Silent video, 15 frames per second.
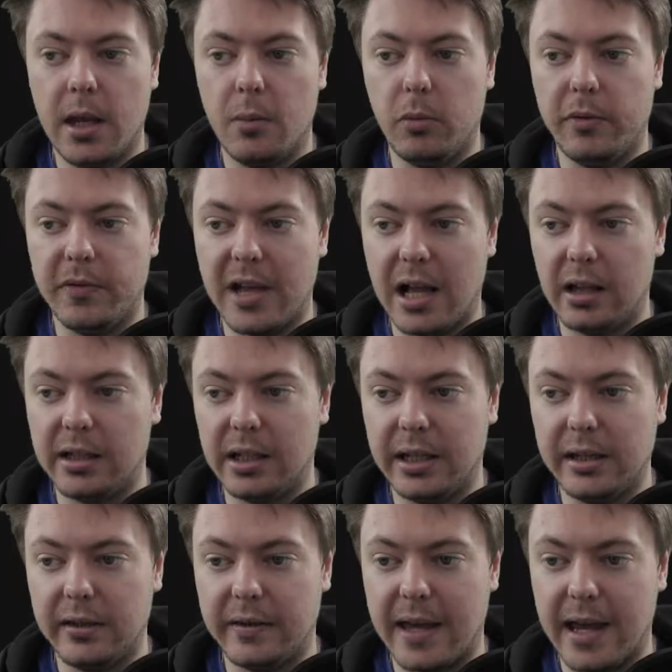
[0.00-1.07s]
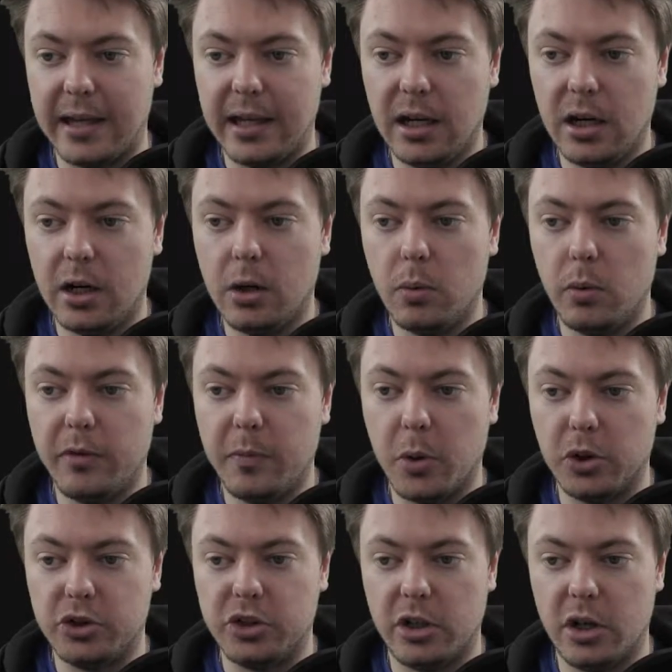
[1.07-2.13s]
We've calculated that here, we've
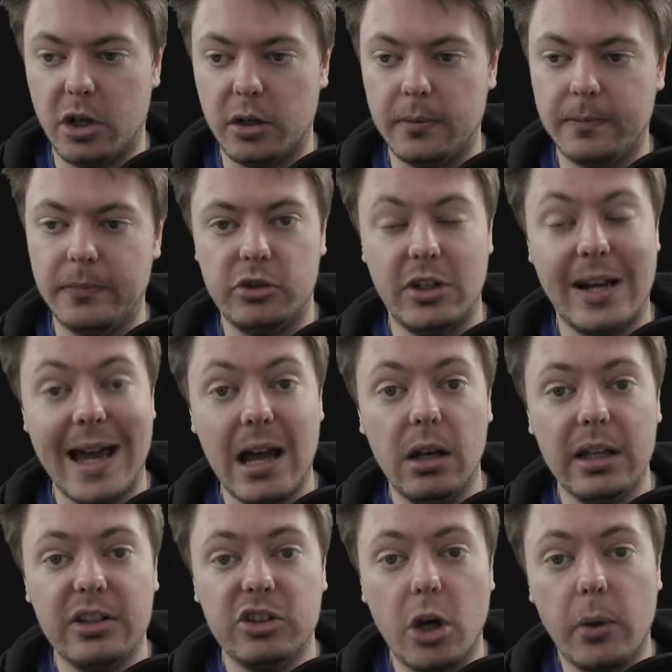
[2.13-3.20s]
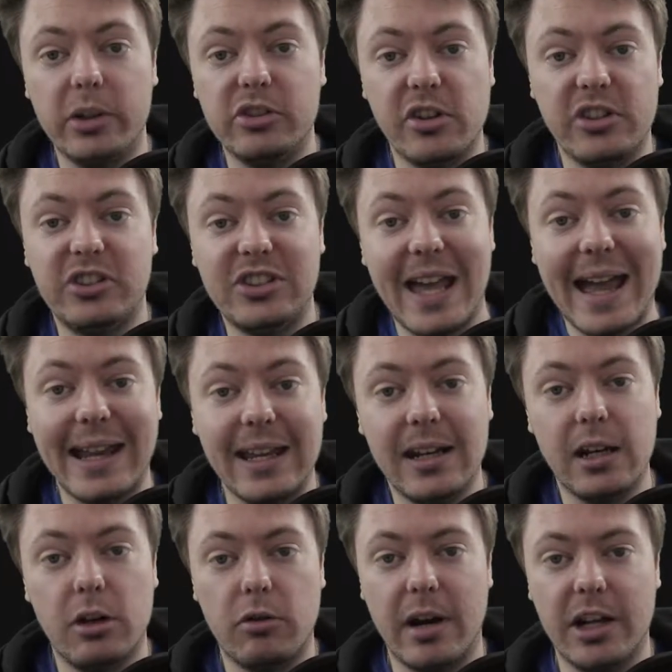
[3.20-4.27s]
pushed it on. So now let's go into the second
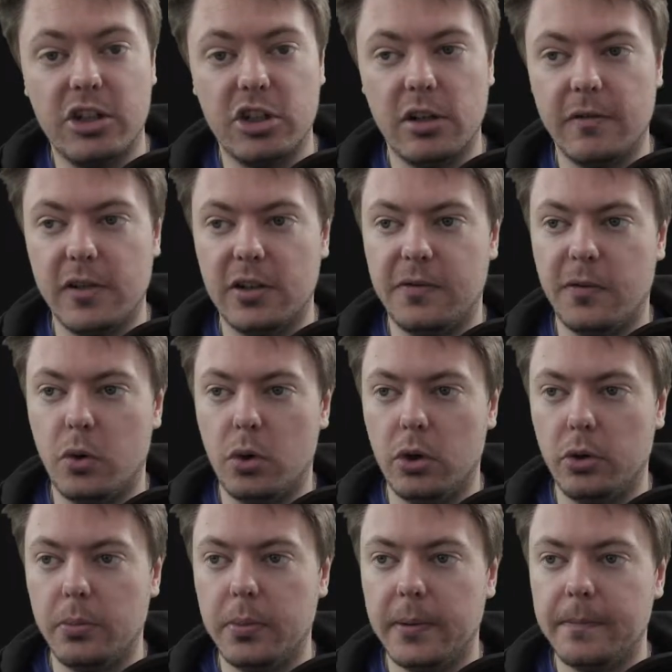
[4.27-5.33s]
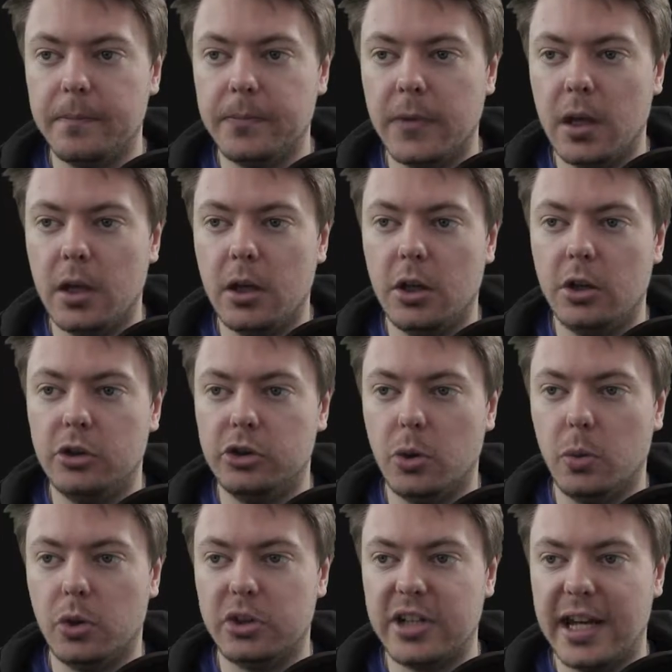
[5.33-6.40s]
iteration of this for loop. So
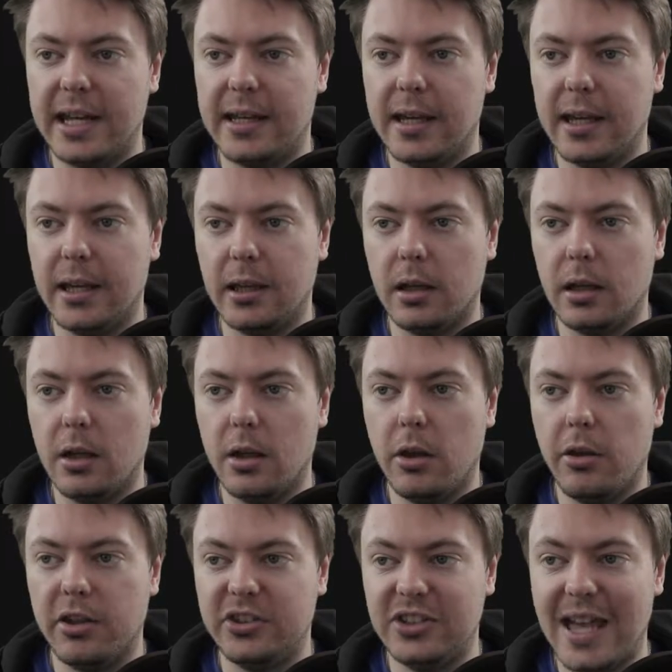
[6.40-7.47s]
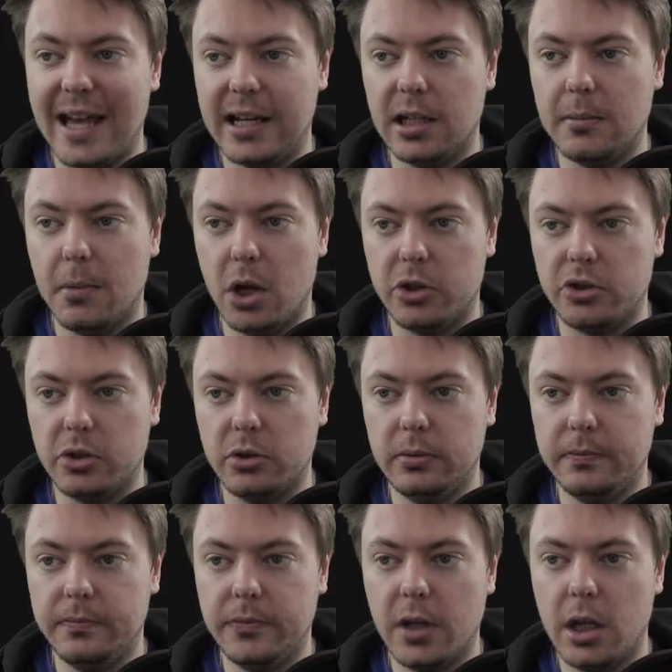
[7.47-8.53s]
we're taking the second module,
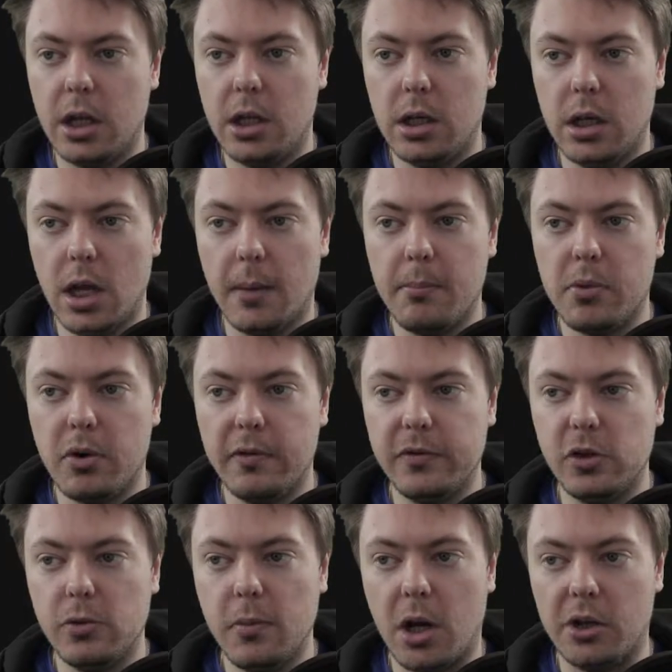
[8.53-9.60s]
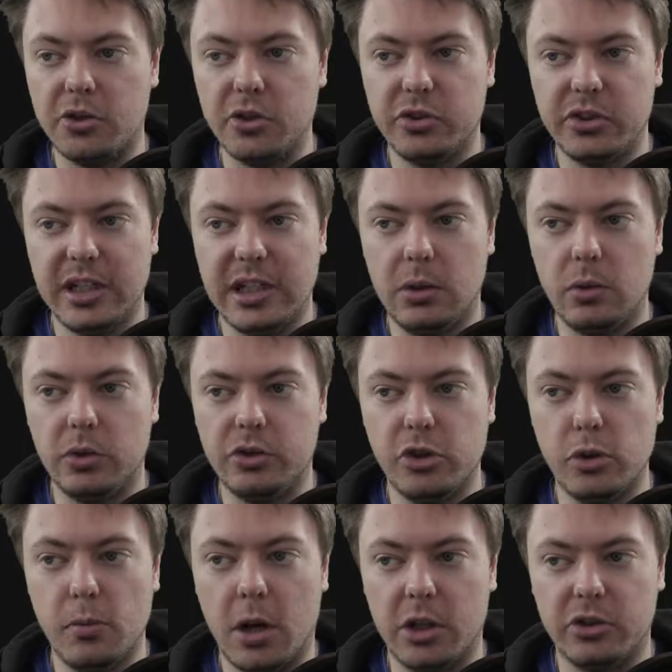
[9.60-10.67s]
number of new modules equals
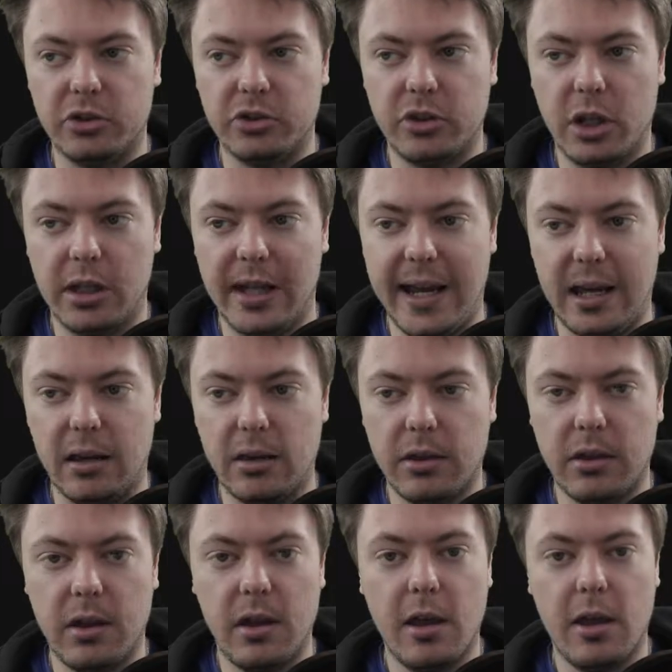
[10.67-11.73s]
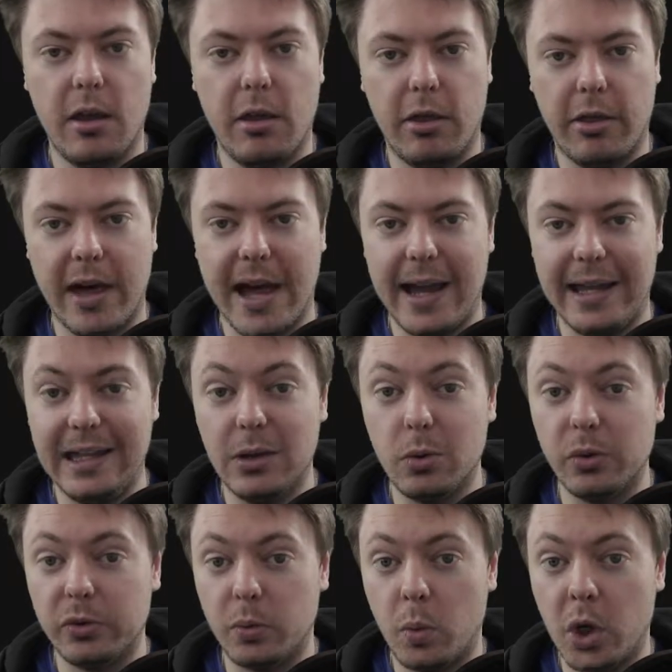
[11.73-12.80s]
new modules.length. That
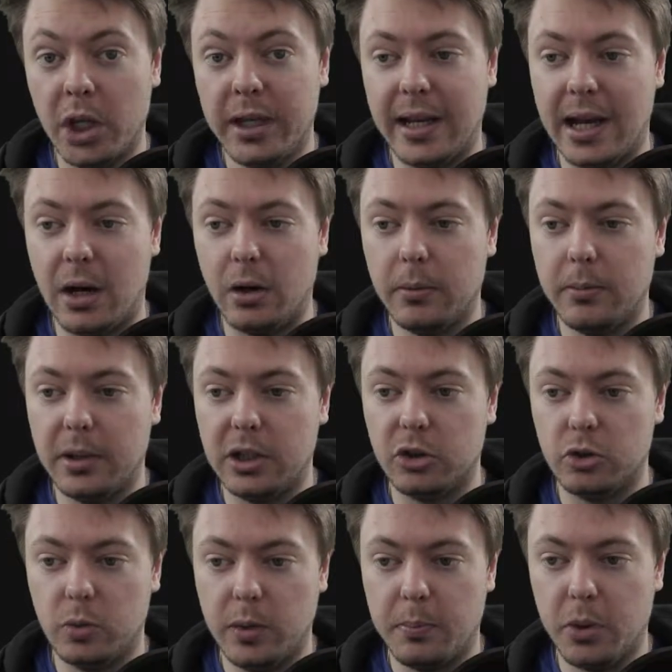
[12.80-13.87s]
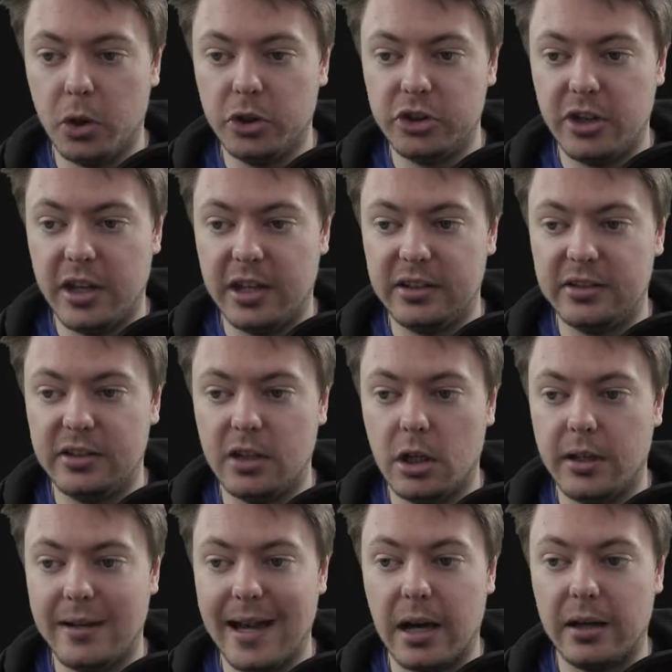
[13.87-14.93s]
equals 1 now because we pushed this
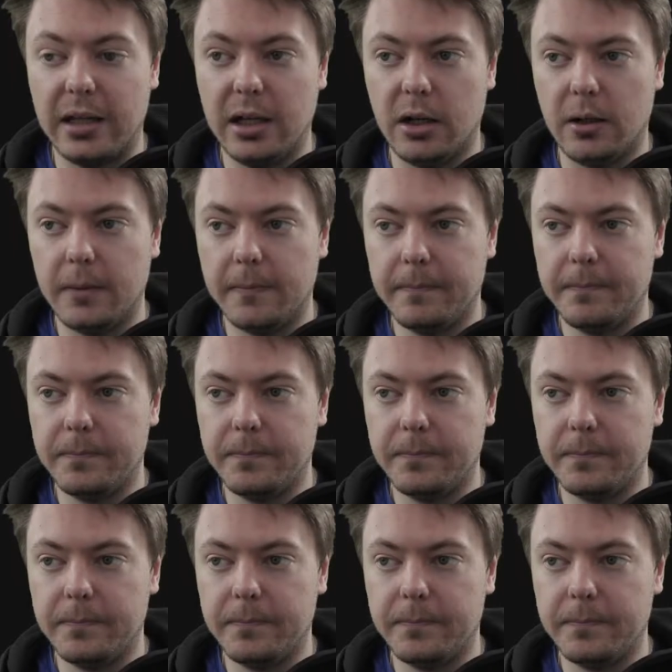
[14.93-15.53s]
down here.